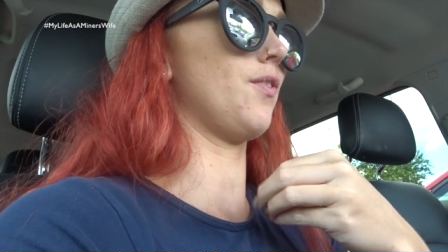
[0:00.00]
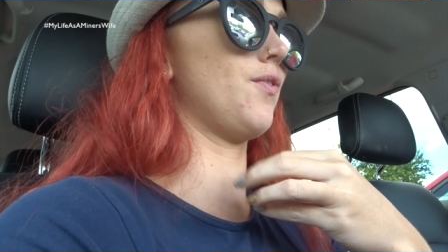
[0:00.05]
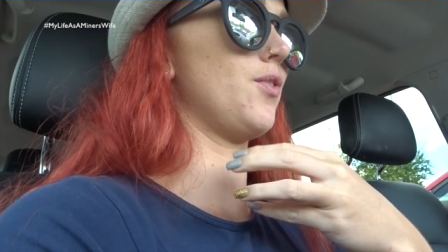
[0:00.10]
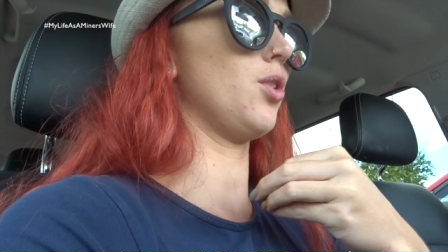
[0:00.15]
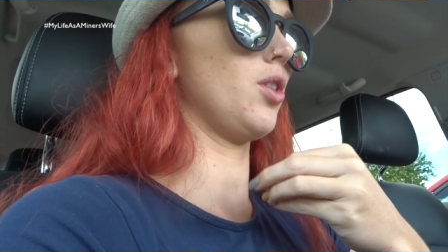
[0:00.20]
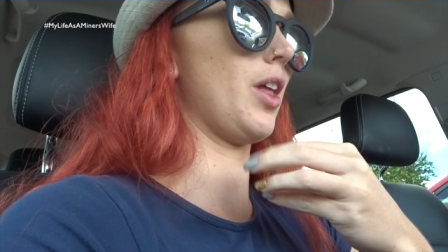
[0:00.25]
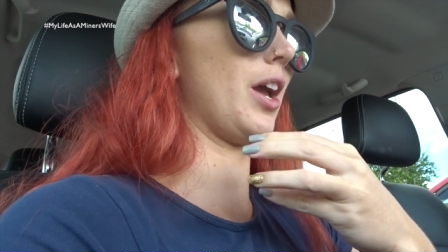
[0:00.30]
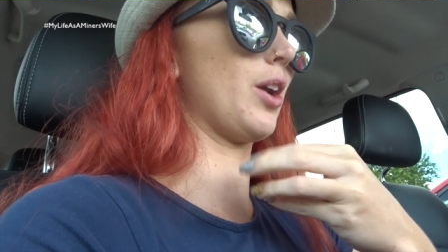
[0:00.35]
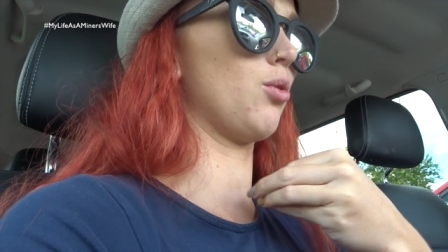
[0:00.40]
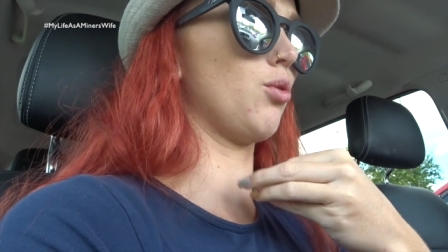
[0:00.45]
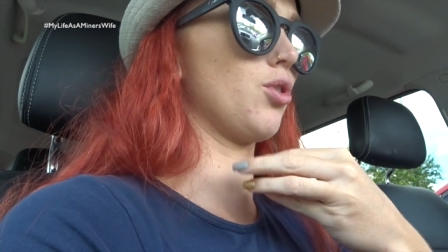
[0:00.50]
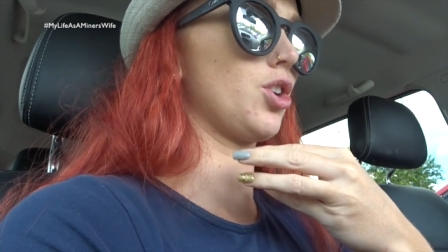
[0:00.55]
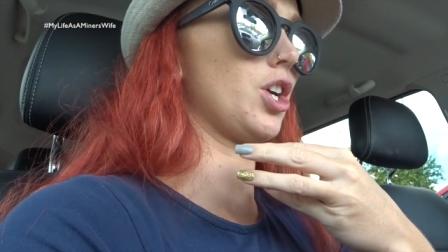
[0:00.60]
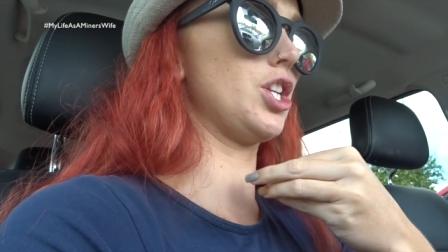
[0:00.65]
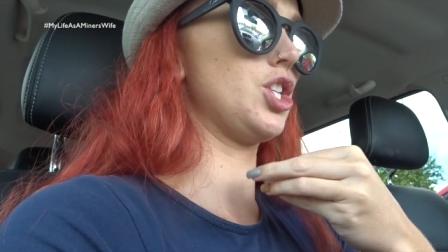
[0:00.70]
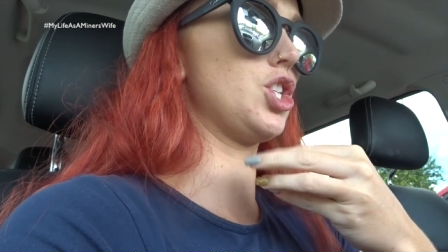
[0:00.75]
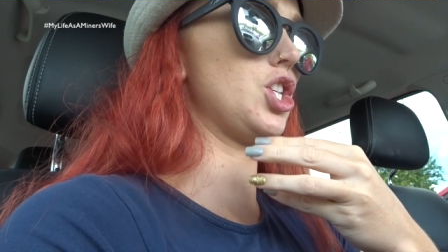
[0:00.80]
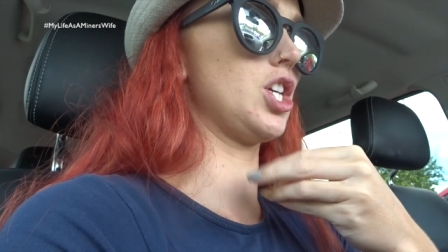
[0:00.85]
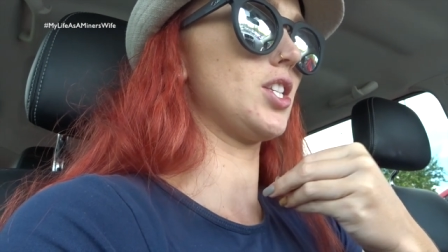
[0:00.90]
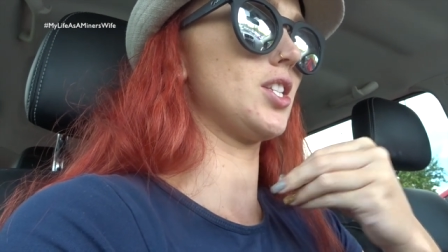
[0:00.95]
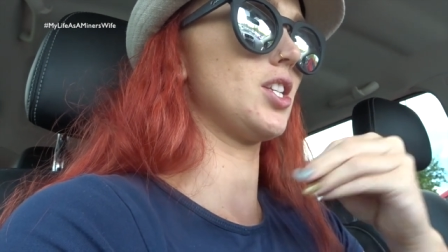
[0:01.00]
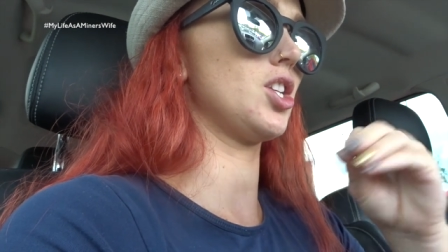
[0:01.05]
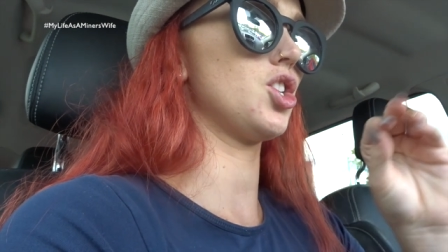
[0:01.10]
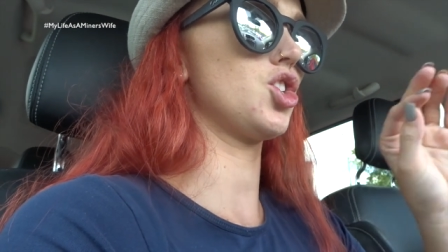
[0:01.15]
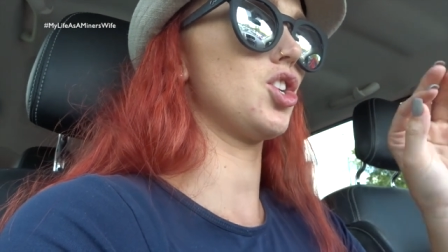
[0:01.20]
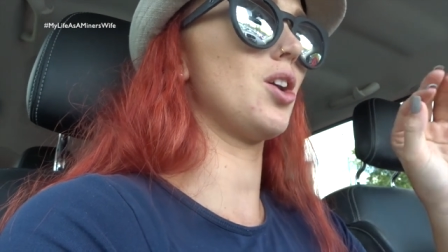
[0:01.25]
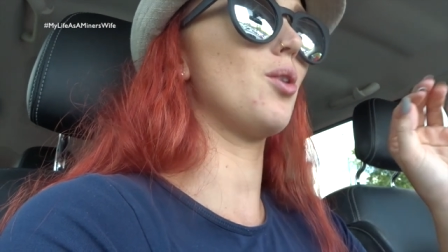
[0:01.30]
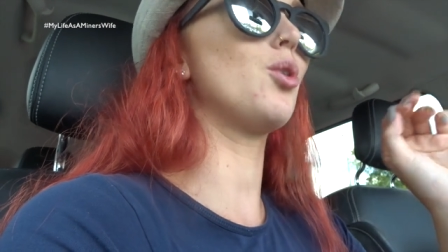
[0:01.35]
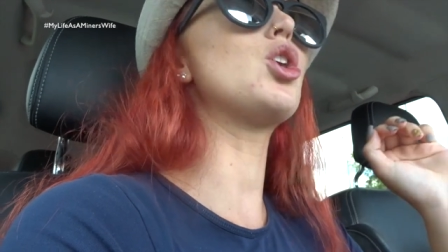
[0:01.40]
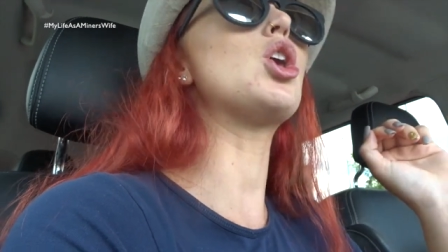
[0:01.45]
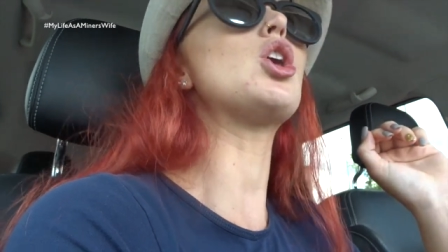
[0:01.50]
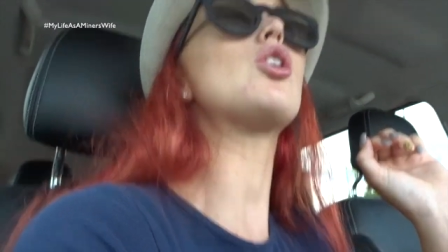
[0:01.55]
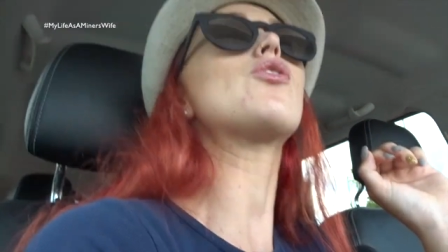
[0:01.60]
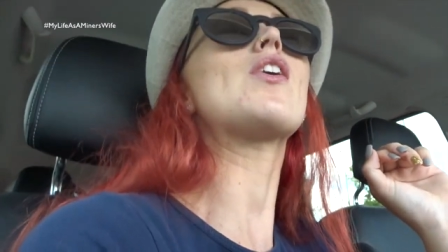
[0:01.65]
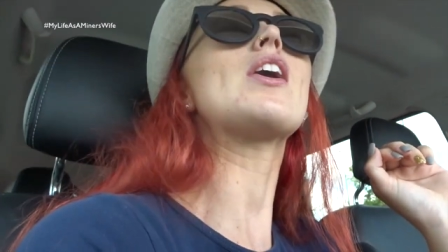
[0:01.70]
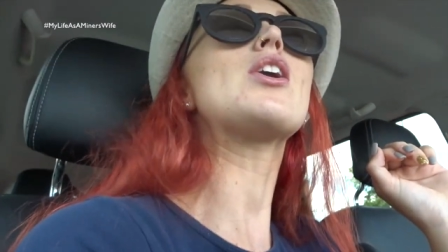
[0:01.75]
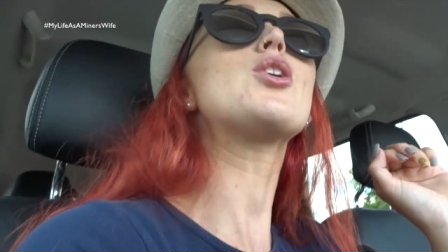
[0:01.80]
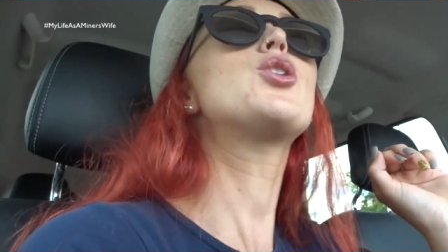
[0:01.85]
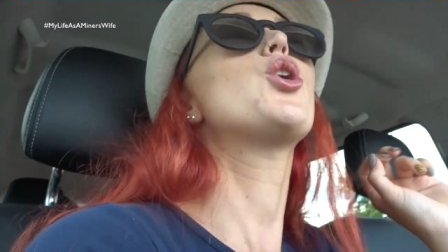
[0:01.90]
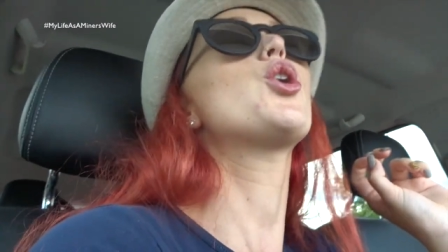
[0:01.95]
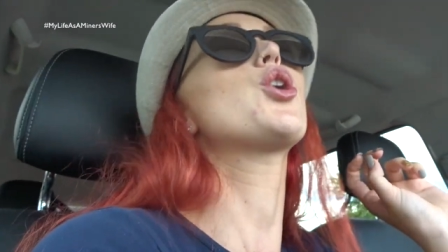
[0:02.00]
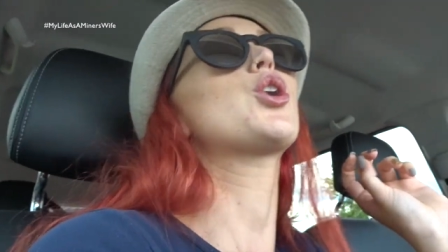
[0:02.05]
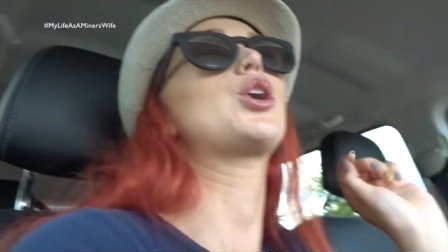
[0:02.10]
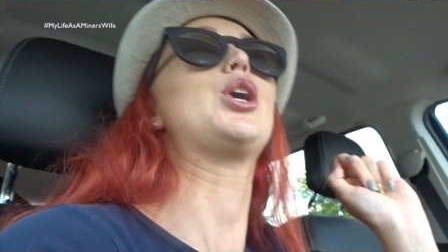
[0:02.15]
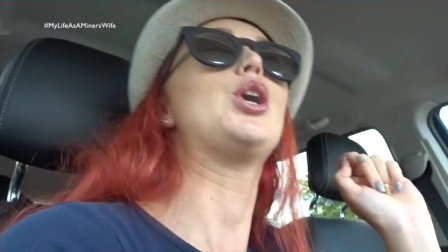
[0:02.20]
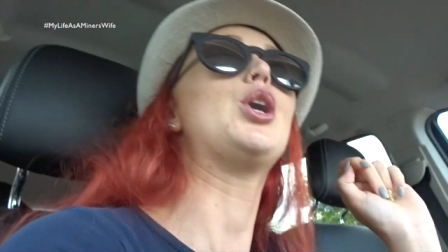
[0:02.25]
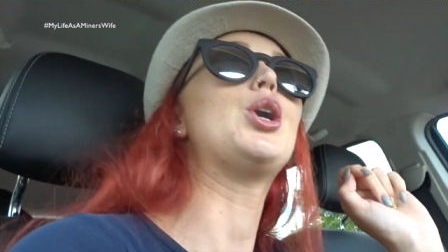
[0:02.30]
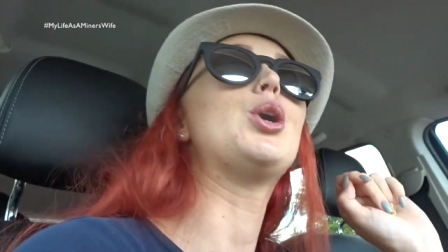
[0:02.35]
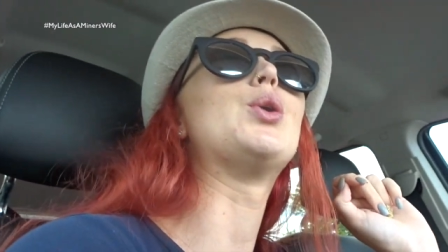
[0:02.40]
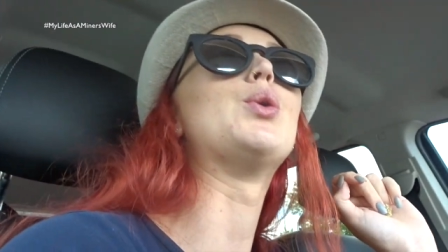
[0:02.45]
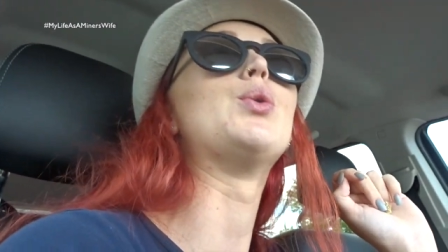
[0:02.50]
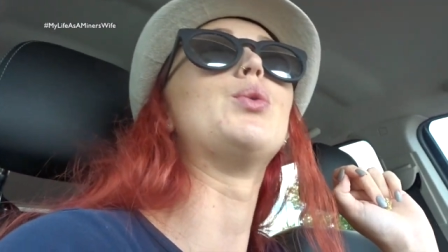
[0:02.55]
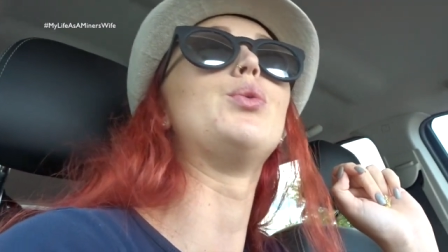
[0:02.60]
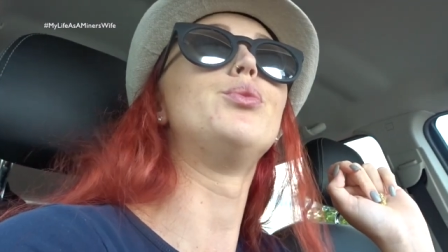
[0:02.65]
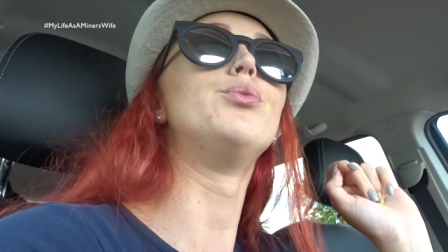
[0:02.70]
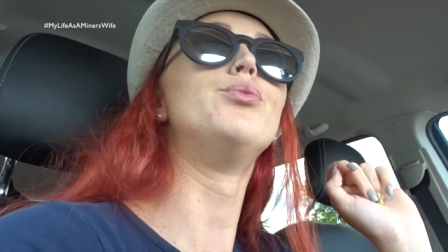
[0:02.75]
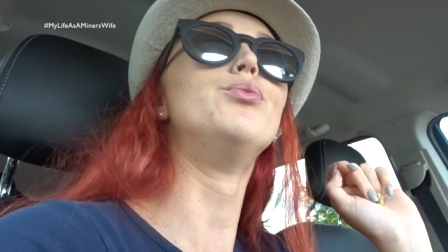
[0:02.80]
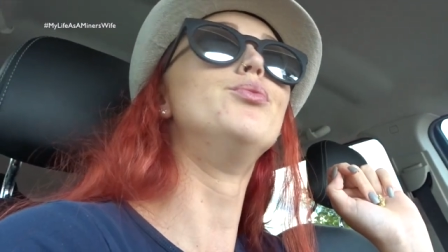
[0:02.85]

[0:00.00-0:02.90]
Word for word: if you're like all congested shit. You think you're cool.